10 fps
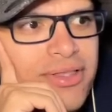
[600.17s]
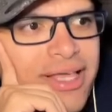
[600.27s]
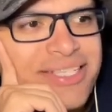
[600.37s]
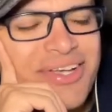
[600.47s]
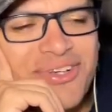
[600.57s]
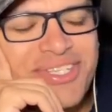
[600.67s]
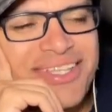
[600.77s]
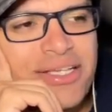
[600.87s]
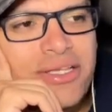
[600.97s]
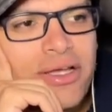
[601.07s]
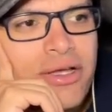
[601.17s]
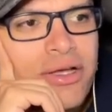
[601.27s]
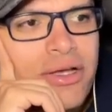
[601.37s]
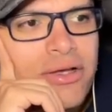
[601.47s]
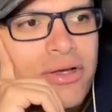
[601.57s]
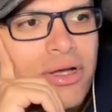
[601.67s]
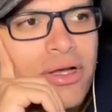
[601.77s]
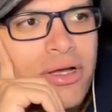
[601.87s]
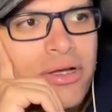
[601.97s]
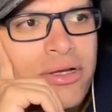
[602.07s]
That's all she does.
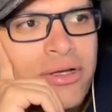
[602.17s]
Huh?